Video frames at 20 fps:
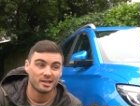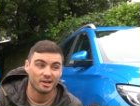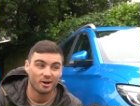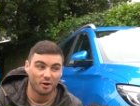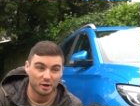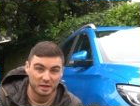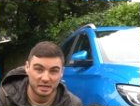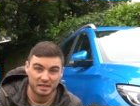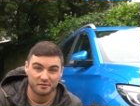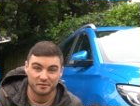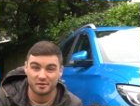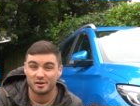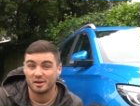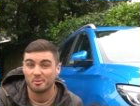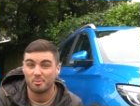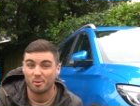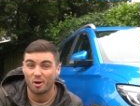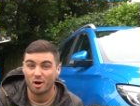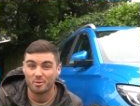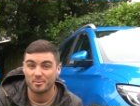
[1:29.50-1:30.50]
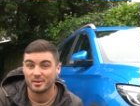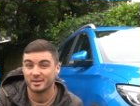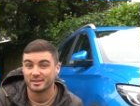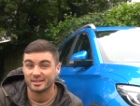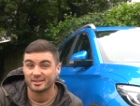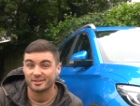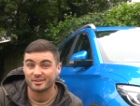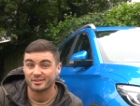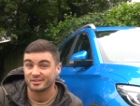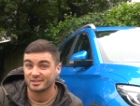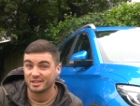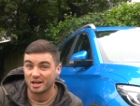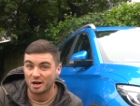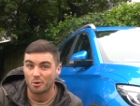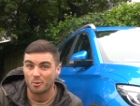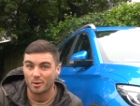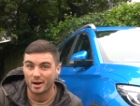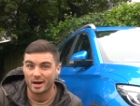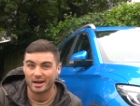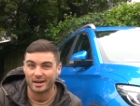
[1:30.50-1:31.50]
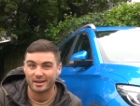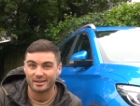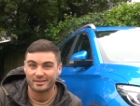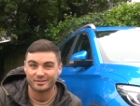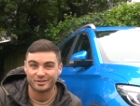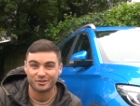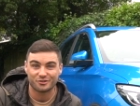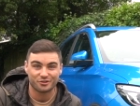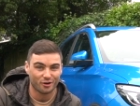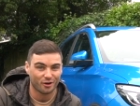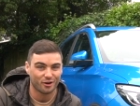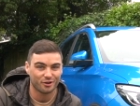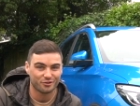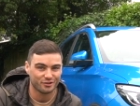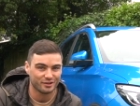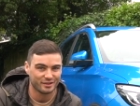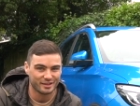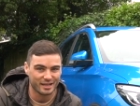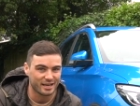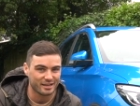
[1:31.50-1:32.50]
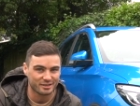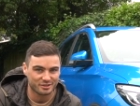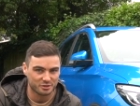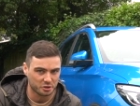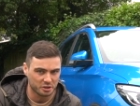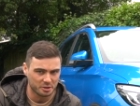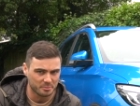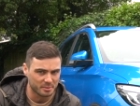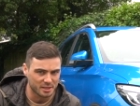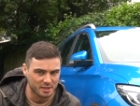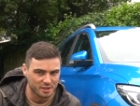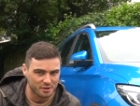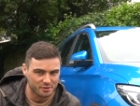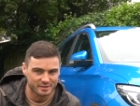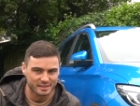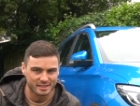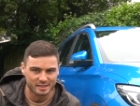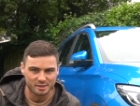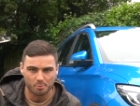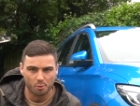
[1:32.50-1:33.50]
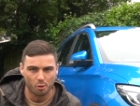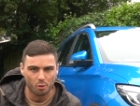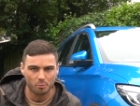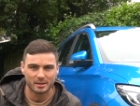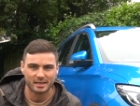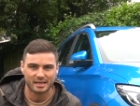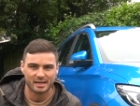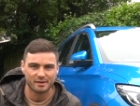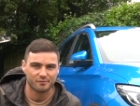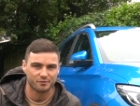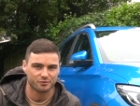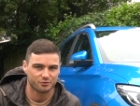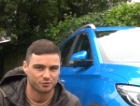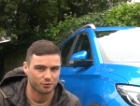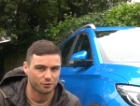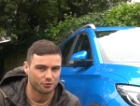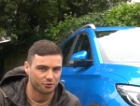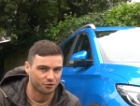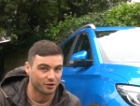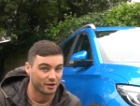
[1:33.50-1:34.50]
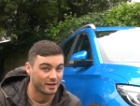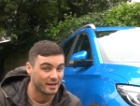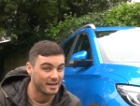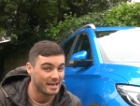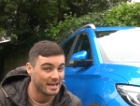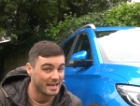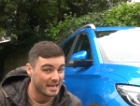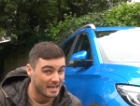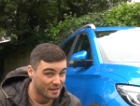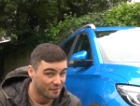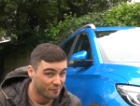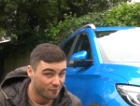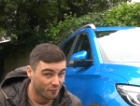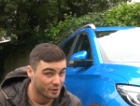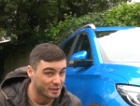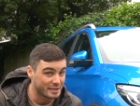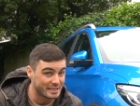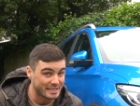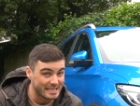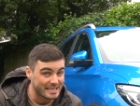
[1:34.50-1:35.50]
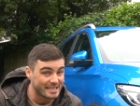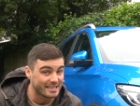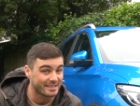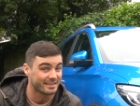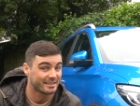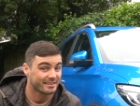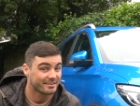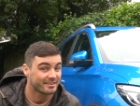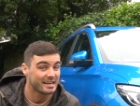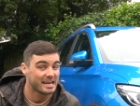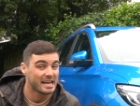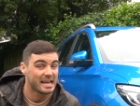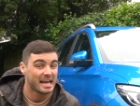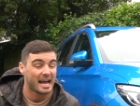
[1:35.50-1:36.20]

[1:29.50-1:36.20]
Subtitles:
I live in an apartment and there's nowhere to charge it there. So I'm going to be using the public infrastructure if I need it.